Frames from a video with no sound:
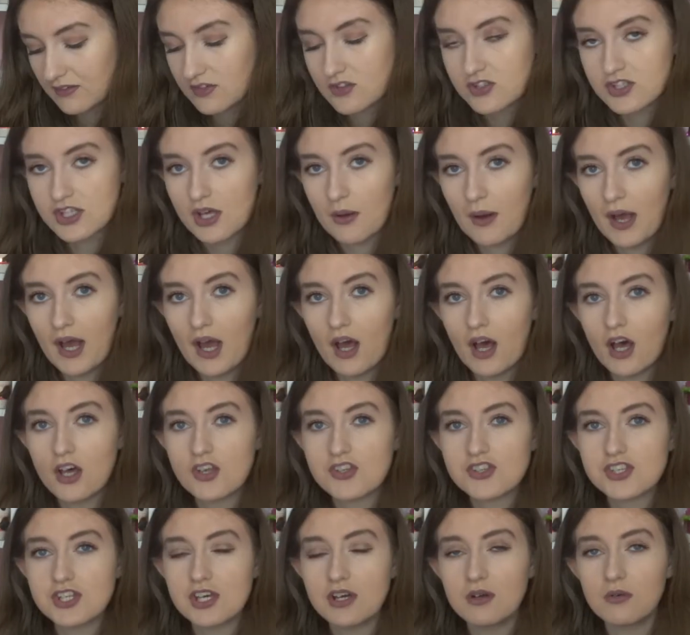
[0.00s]
So I
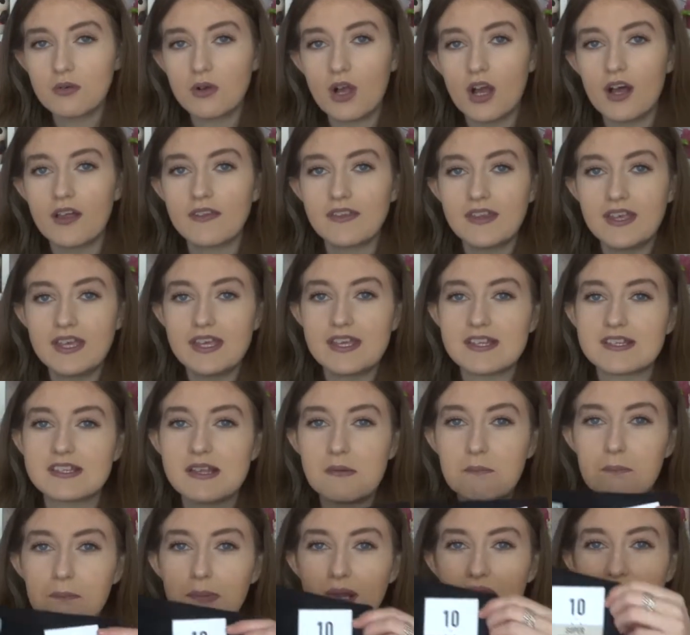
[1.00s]
also got these
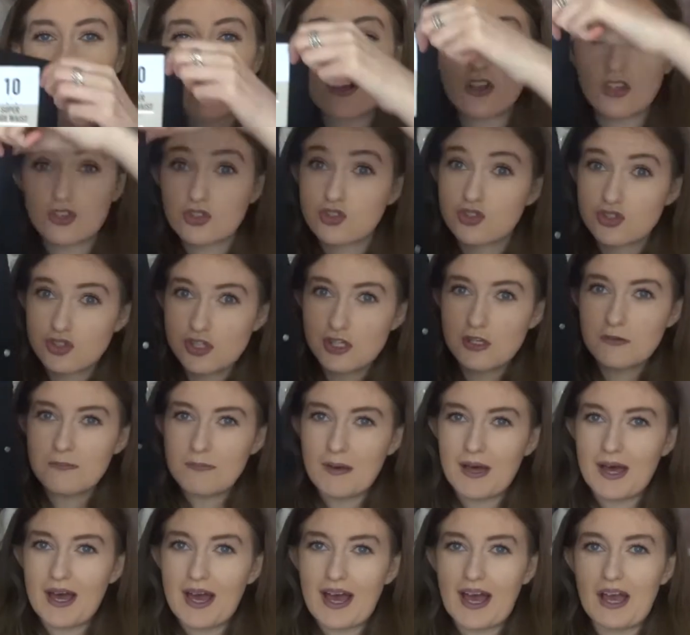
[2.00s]
black
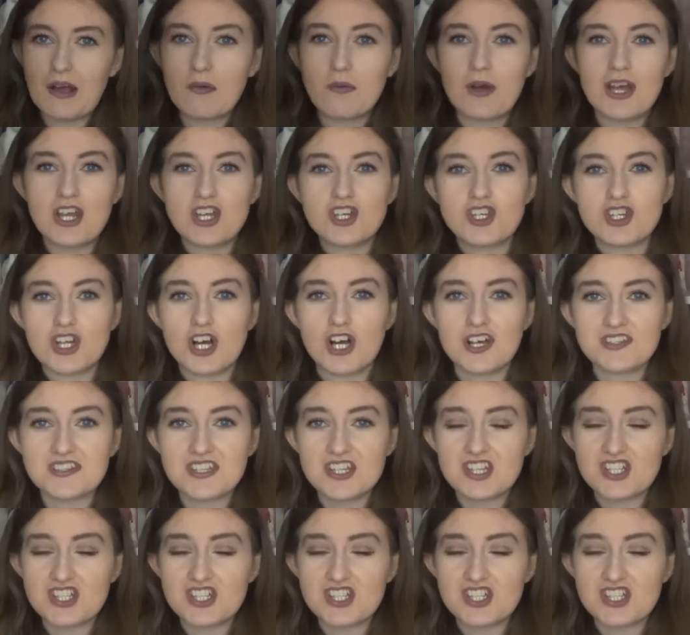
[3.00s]
super high waist shorts.